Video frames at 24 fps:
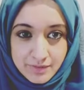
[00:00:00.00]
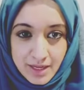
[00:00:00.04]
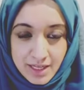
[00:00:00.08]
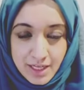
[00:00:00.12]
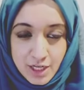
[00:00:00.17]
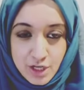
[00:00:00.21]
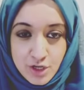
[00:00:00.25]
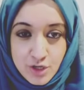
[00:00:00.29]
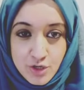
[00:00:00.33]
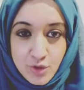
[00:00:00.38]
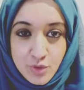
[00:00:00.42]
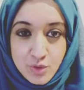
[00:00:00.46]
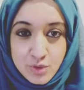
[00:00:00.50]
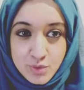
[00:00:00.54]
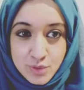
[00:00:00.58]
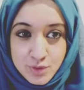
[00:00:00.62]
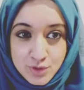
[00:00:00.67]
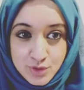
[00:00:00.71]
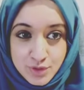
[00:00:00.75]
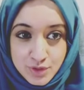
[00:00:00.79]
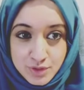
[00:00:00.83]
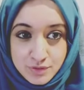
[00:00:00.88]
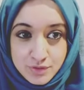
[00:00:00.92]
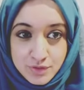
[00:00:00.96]
Allah knows what's
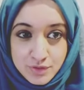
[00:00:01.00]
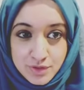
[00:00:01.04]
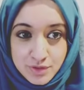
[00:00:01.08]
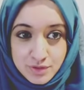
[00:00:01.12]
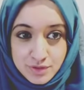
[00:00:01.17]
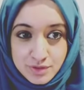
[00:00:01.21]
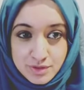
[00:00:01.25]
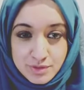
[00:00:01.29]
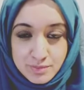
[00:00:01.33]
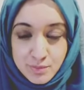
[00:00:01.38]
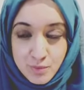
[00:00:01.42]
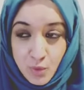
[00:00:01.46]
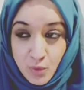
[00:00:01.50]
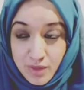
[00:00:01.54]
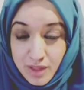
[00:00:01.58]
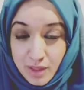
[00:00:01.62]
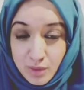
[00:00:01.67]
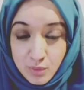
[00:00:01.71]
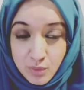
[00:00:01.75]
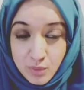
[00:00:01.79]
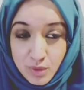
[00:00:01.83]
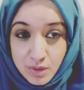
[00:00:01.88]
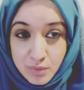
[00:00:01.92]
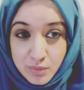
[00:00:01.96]
good for us more than
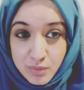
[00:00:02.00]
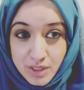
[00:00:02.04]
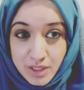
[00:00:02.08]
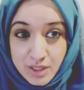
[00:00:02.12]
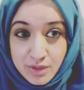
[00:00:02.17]
what we